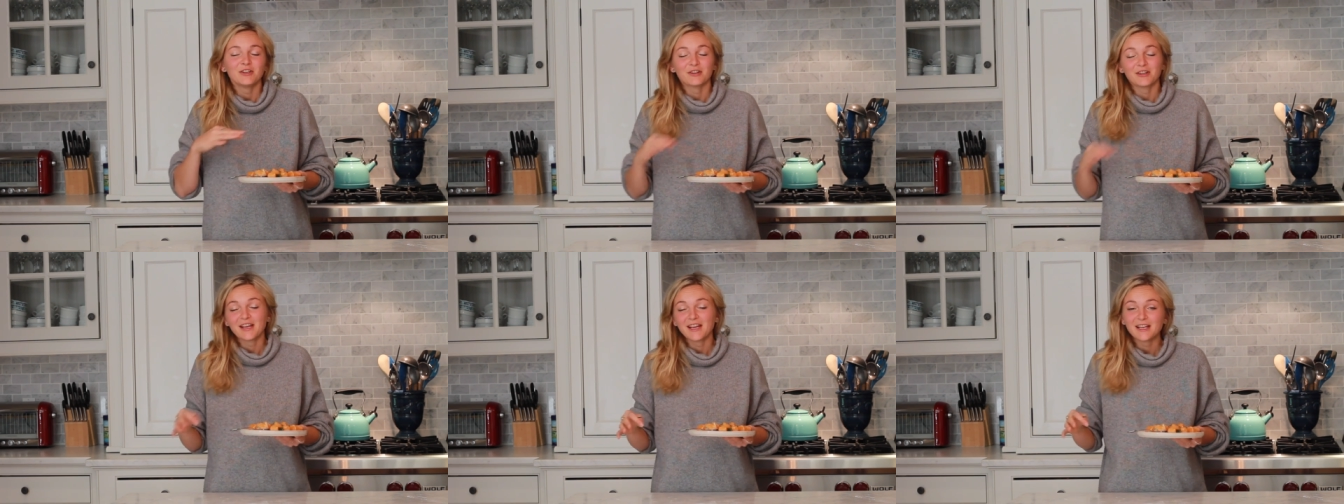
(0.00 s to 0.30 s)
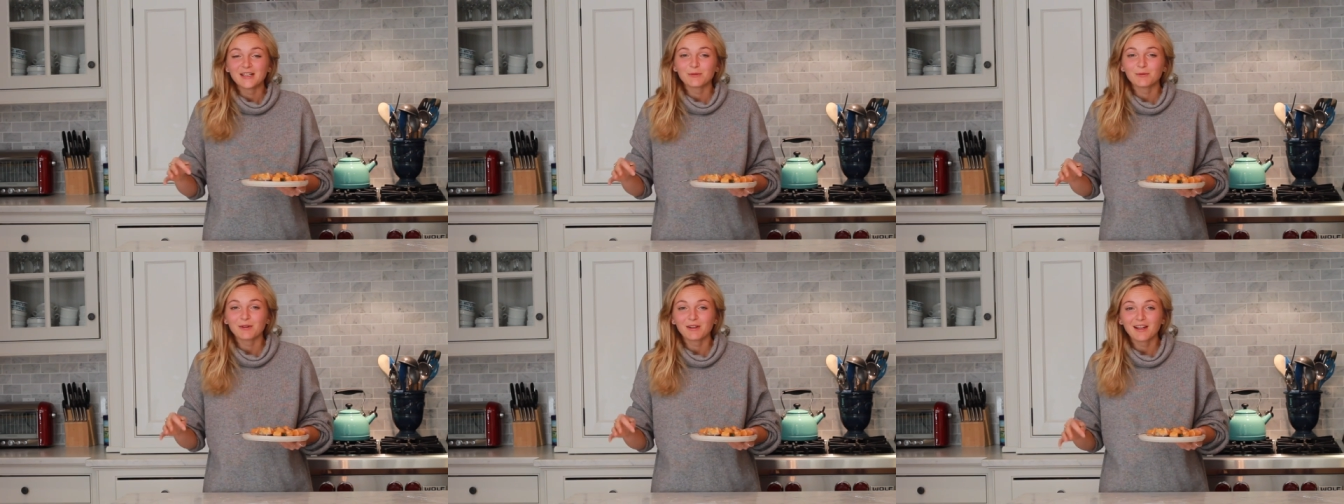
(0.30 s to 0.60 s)
Your
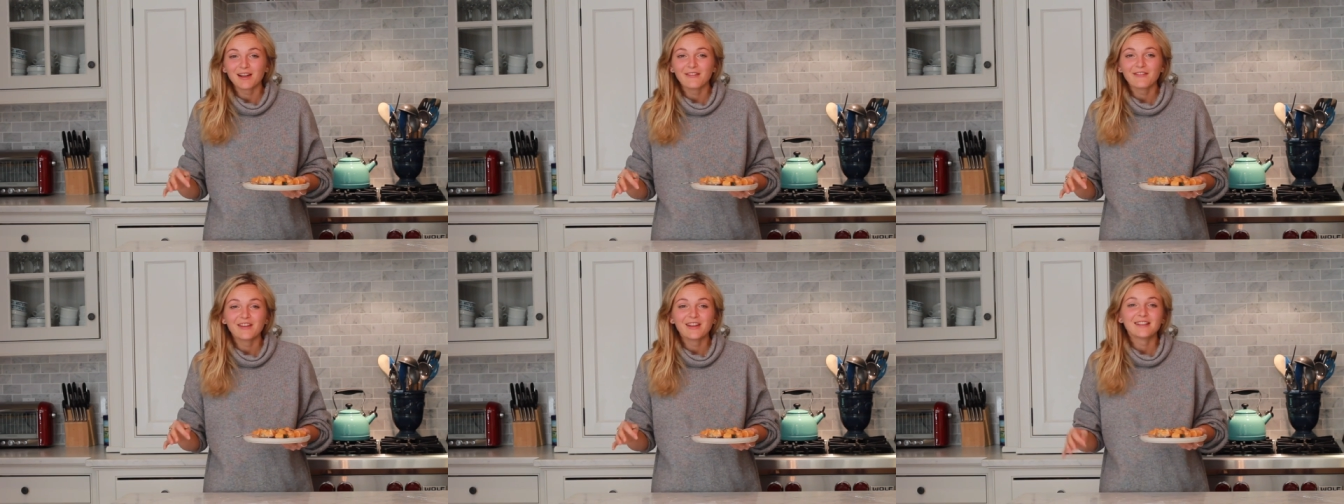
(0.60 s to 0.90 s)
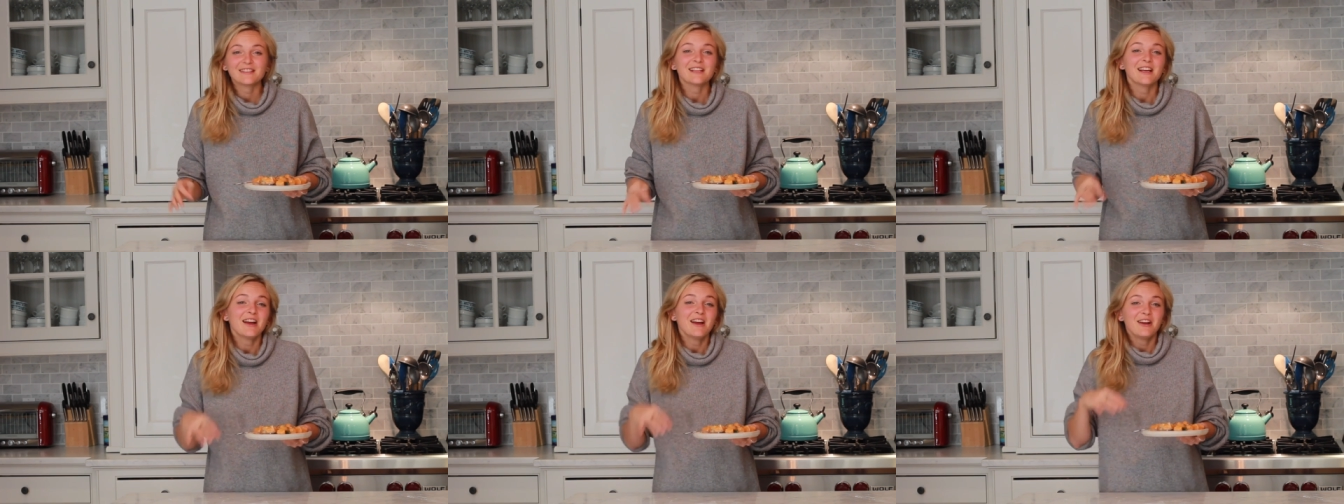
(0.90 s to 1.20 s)
kids will love
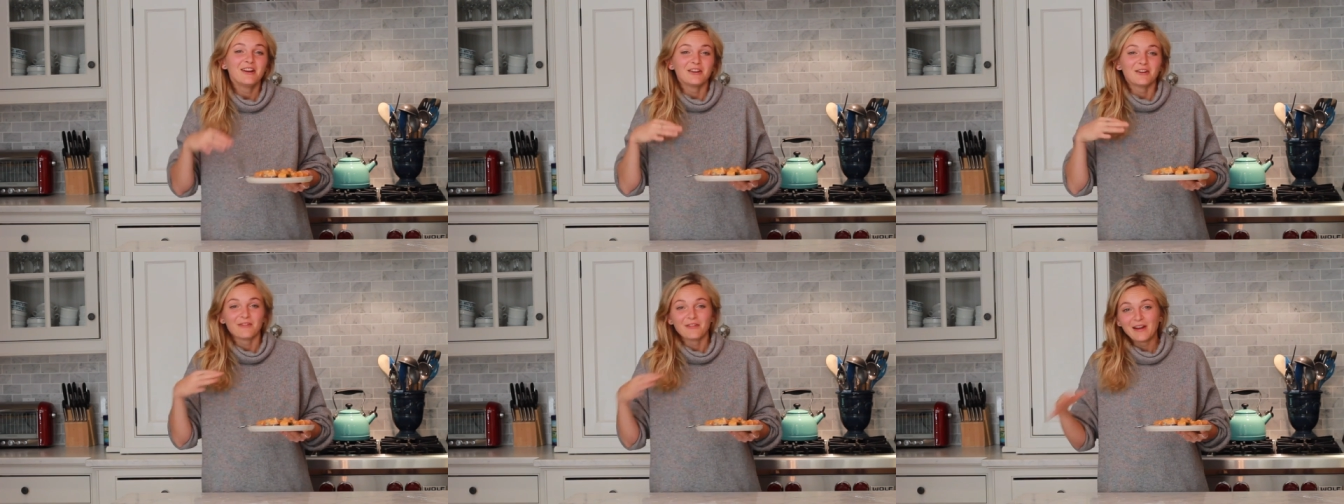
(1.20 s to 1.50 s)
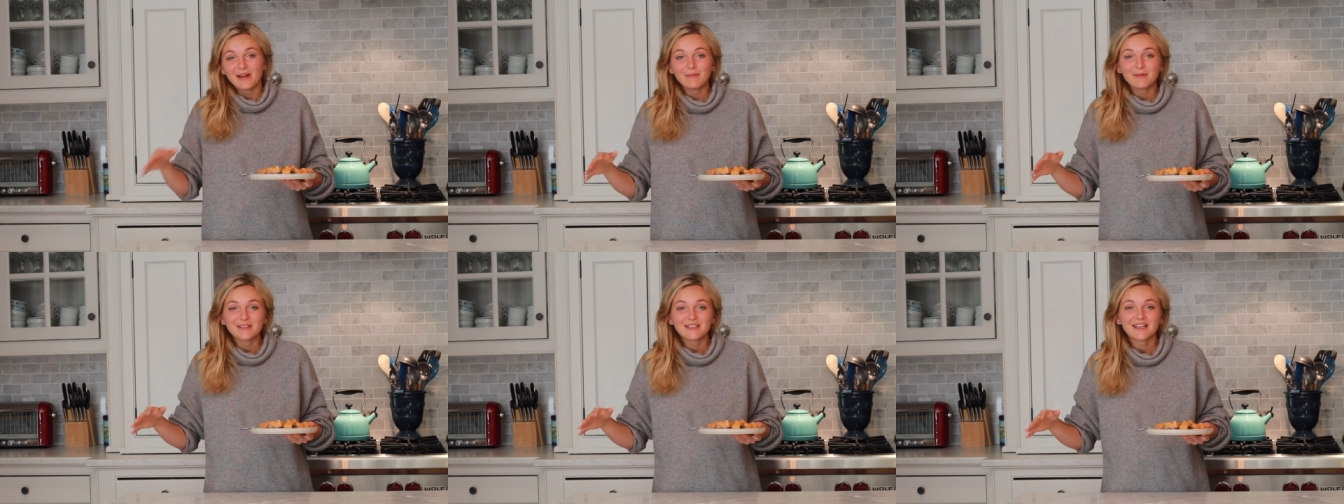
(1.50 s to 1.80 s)
this, your
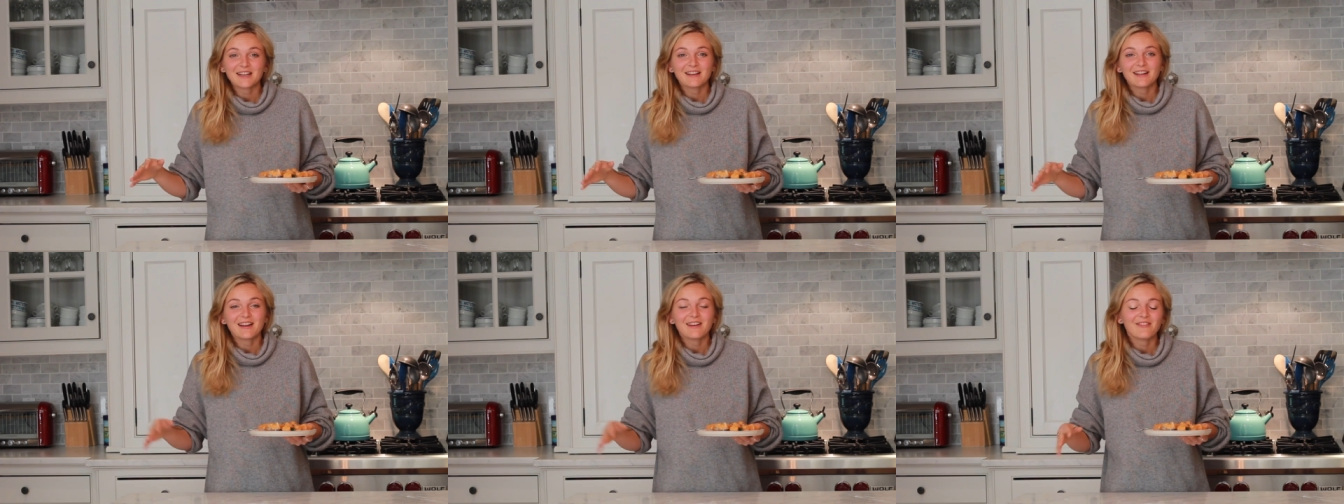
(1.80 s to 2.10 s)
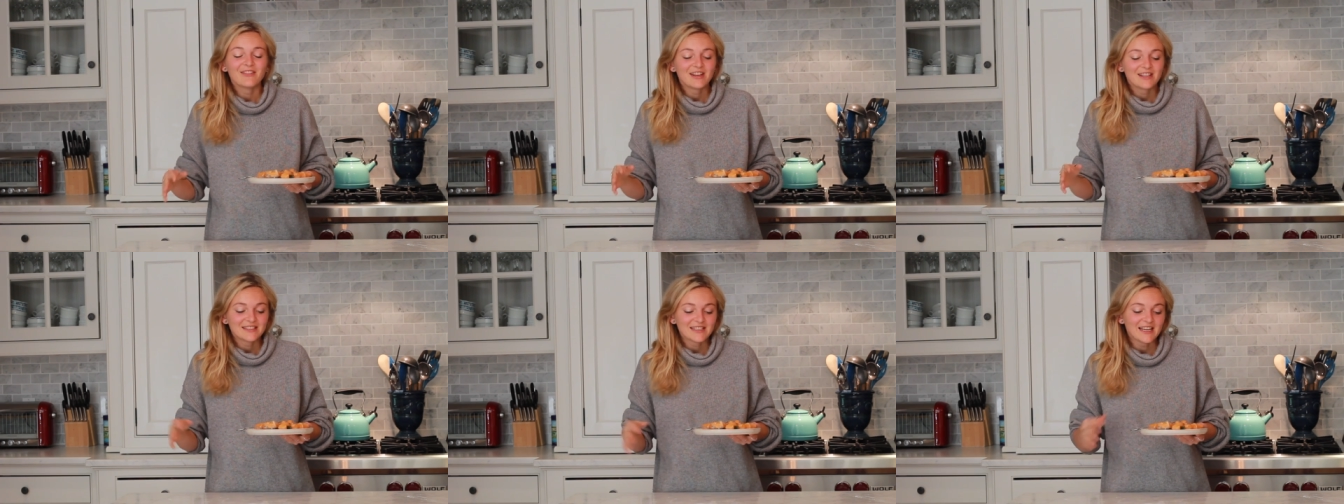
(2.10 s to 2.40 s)
family's gonna
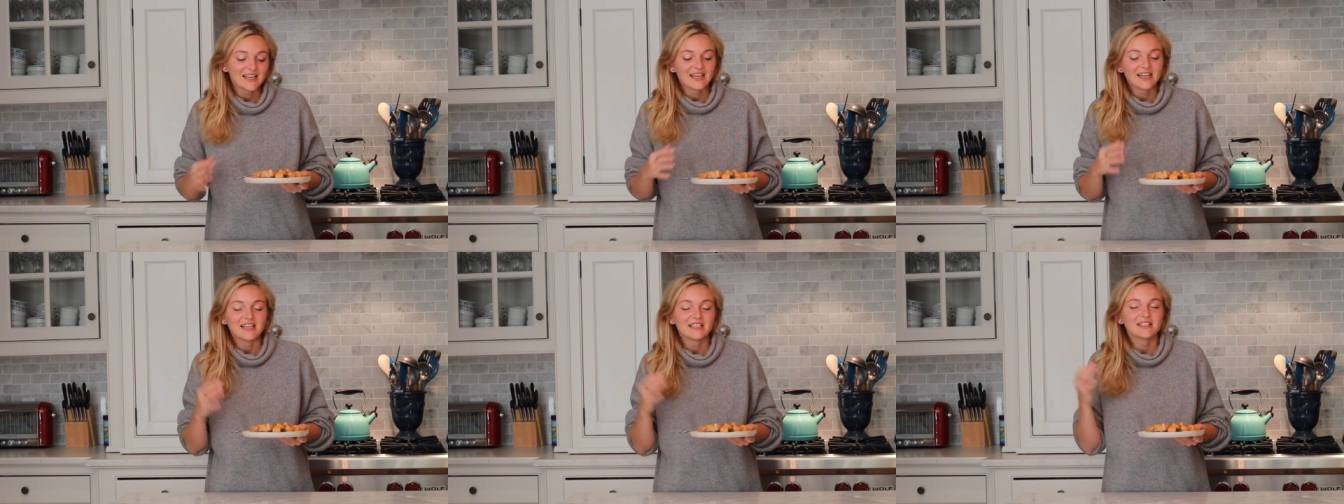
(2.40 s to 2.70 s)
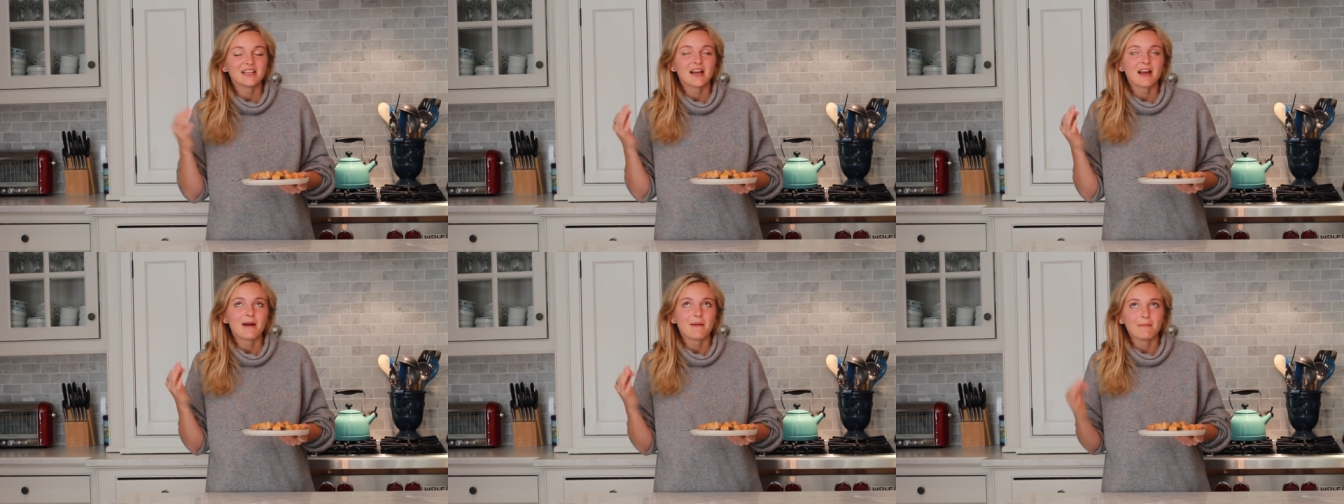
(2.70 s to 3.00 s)
love this, it
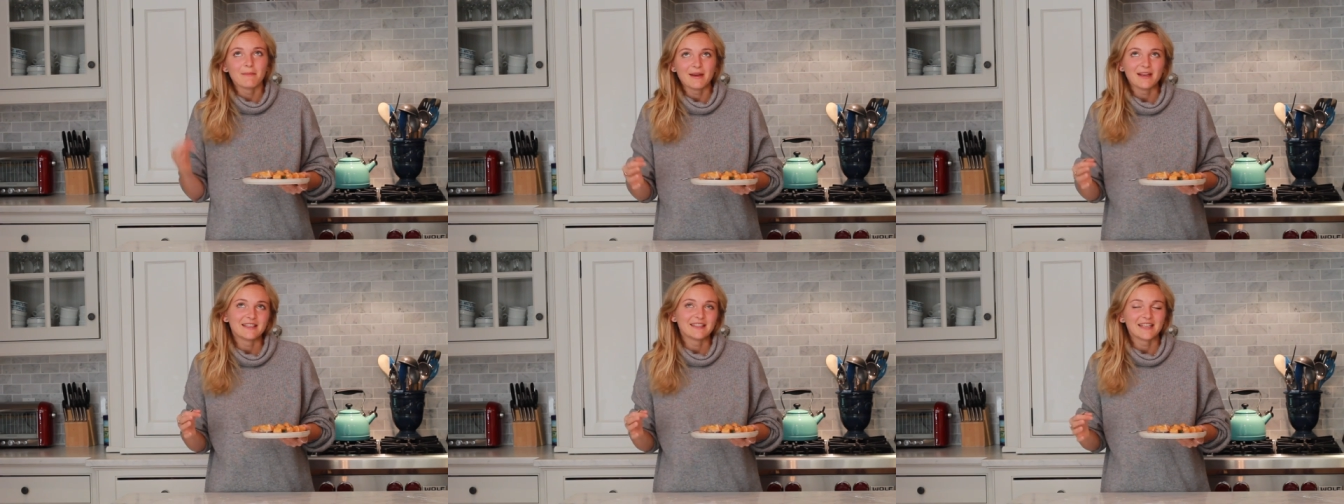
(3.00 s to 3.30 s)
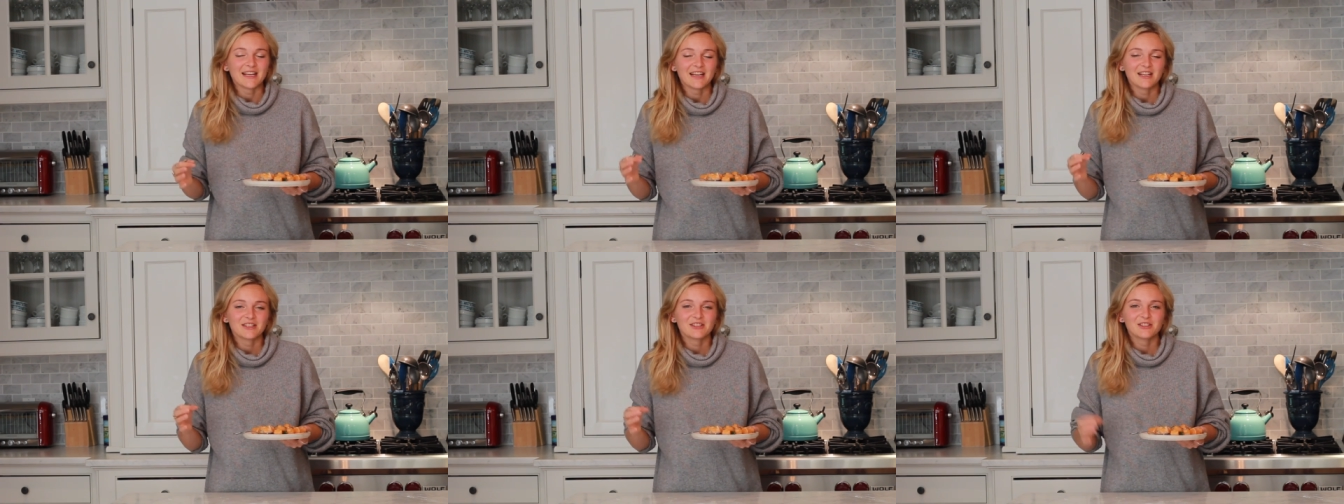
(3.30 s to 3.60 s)
is
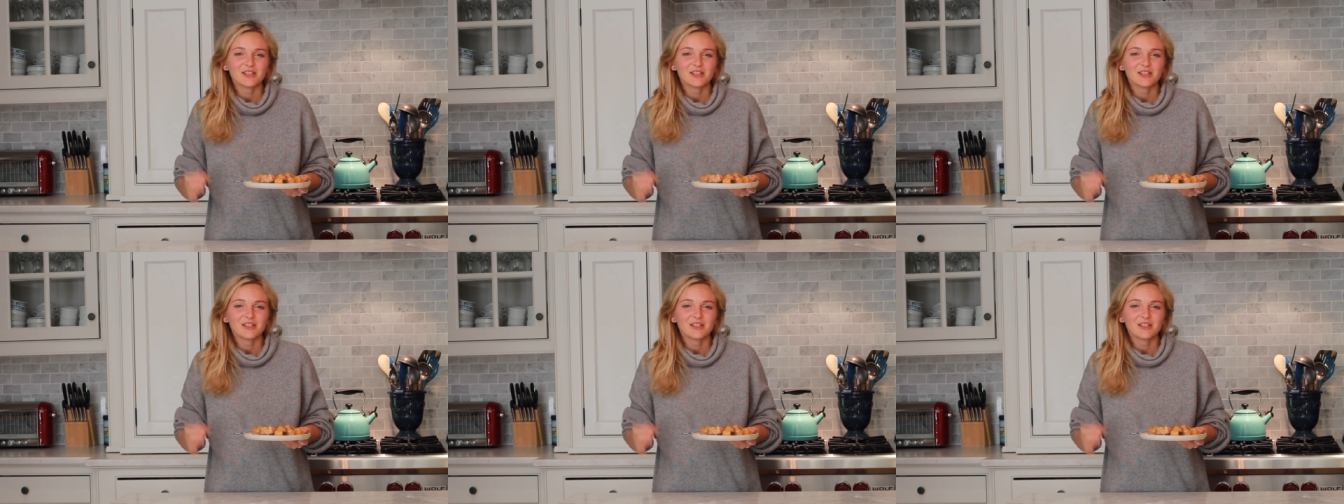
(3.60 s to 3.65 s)
amazing.